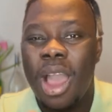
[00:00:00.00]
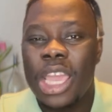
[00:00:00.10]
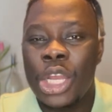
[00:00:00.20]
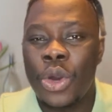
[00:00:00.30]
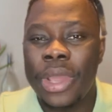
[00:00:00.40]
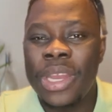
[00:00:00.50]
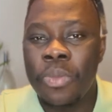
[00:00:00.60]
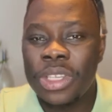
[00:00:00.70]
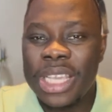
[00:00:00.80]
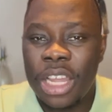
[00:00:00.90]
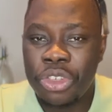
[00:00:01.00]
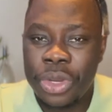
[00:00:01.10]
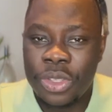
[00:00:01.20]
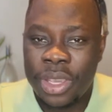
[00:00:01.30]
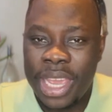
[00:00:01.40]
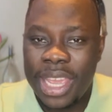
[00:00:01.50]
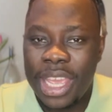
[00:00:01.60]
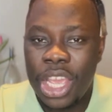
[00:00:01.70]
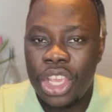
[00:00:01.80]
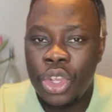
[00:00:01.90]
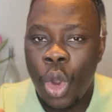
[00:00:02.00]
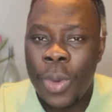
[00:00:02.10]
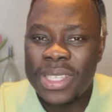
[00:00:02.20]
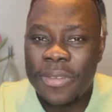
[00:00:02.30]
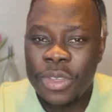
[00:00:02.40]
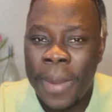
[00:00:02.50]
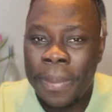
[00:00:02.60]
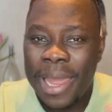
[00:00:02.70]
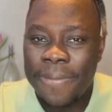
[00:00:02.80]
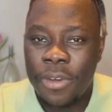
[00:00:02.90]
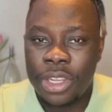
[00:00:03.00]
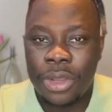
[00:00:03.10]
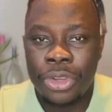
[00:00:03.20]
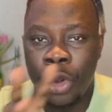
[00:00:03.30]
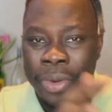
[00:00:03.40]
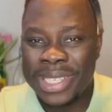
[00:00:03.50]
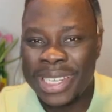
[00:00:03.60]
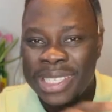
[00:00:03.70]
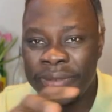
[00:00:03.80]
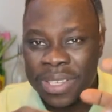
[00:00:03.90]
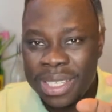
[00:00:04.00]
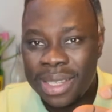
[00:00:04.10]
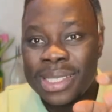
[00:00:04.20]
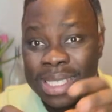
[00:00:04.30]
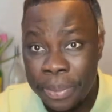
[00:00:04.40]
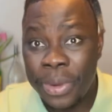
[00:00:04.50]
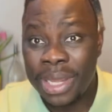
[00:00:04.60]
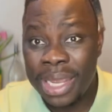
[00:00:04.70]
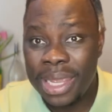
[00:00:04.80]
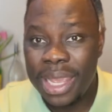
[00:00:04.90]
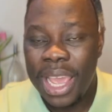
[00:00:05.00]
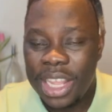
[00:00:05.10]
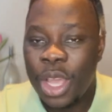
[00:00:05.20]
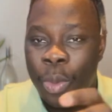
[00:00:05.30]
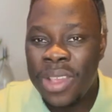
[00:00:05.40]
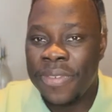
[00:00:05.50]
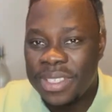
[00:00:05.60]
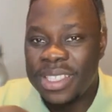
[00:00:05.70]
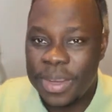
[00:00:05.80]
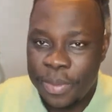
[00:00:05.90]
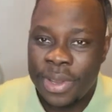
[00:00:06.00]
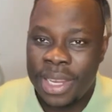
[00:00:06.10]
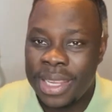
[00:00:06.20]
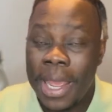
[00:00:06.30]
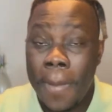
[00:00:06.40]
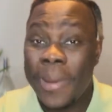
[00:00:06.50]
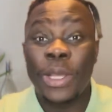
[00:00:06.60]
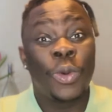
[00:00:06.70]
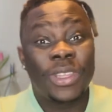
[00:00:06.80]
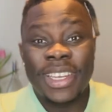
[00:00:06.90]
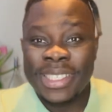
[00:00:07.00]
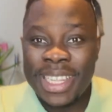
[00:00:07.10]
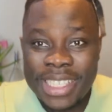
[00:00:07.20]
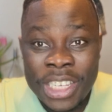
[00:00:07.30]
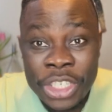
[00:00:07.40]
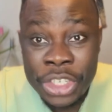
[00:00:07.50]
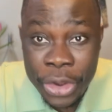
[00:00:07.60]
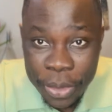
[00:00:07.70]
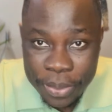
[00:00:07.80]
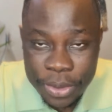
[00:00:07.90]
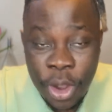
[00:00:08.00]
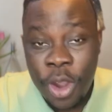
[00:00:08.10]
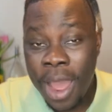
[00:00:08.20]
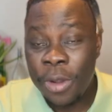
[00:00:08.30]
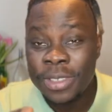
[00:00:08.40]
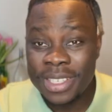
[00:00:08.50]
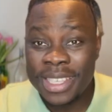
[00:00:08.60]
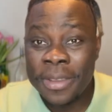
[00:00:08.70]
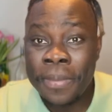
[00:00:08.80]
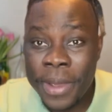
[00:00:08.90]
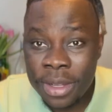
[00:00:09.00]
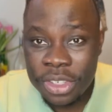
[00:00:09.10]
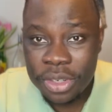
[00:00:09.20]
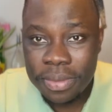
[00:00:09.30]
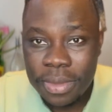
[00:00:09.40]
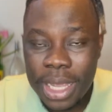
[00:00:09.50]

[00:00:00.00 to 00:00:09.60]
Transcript: you know, in most countries, okay, you always have to apply for your residence visa separately, the work visa separately. But the good thing is that in Europe, or I could just say in Belgium,